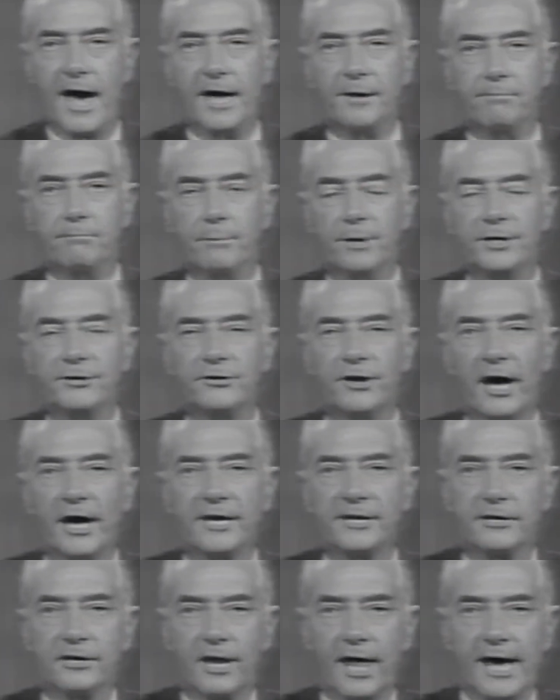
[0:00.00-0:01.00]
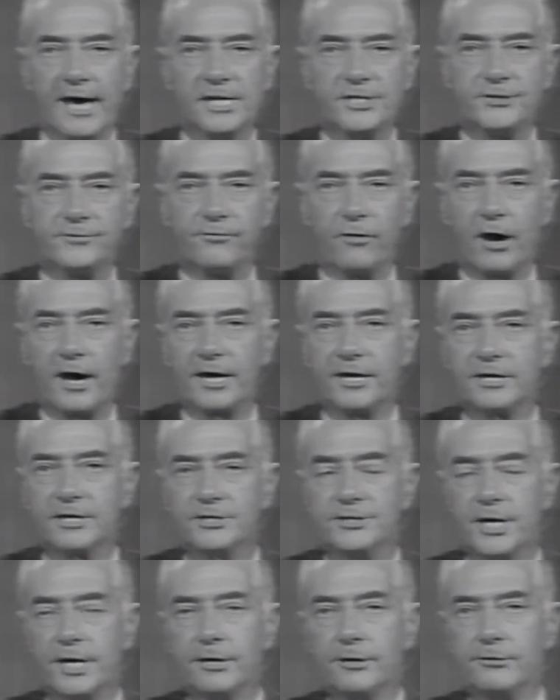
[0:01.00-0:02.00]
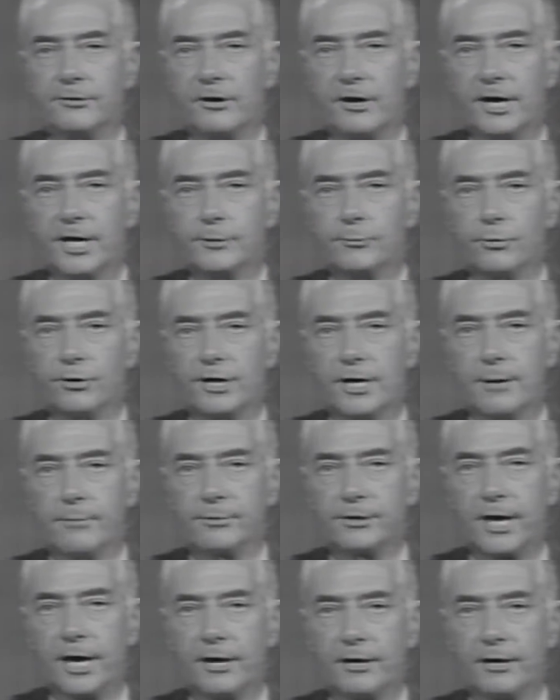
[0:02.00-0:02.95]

At midnight last Friday, Senator Edward M.